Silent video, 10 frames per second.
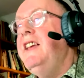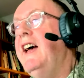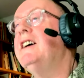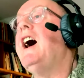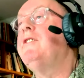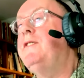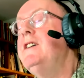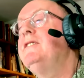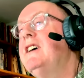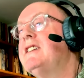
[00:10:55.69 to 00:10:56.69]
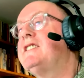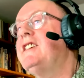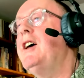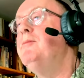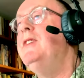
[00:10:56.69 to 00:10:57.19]
Yeah, I found that
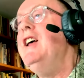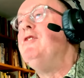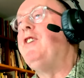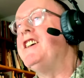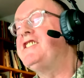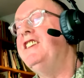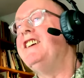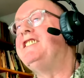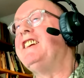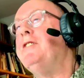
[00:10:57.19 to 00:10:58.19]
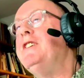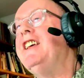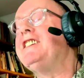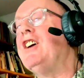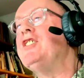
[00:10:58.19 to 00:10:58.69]
fascinating. I mean,
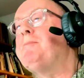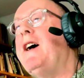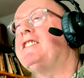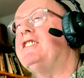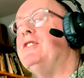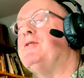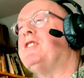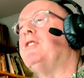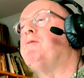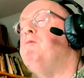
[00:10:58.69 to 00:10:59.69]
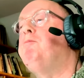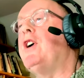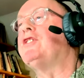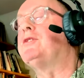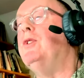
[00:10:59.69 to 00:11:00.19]
that goes back to sort of
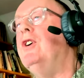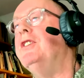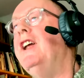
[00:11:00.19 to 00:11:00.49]
post-war